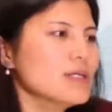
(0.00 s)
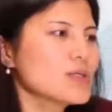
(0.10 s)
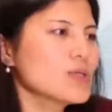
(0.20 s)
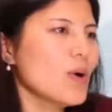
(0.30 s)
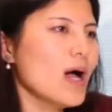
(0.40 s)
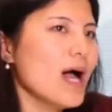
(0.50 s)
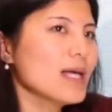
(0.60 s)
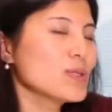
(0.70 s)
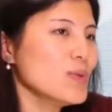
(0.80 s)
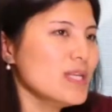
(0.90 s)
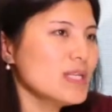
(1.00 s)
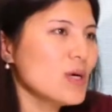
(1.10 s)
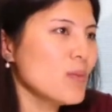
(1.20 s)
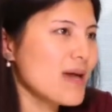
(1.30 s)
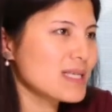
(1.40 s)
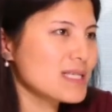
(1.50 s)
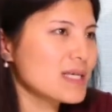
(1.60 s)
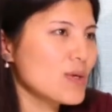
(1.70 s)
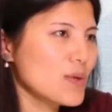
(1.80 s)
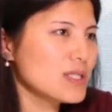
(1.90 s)
So as we know,
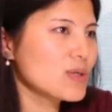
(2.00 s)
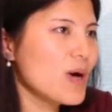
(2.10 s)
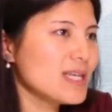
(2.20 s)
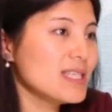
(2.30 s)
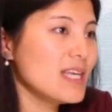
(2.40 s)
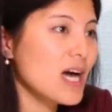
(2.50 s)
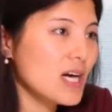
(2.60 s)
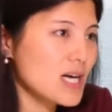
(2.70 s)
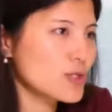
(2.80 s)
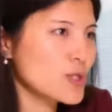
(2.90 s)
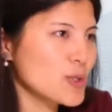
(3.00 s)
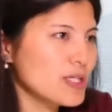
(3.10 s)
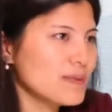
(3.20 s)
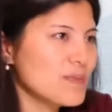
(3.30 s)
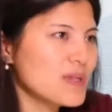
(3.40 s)
Mexico is quite a young country.